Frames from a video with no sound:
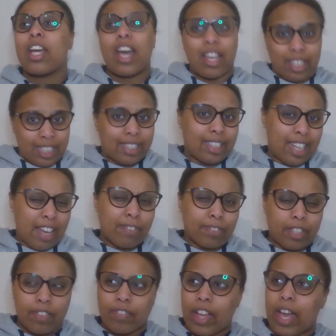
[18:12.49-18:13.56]
And he'd
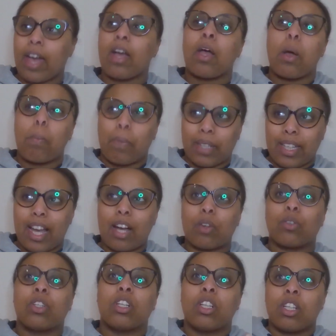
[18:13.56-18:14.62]
left it there. But now,